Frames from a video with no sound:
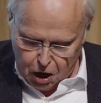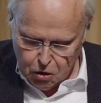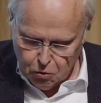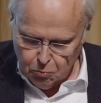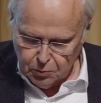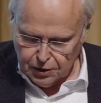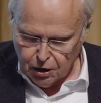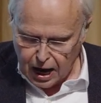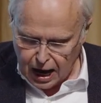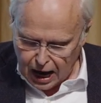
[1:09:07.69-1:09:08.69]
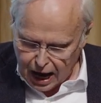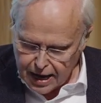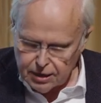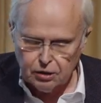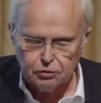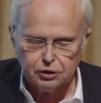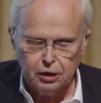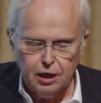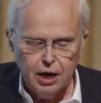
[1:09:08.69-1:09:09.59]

home there are icon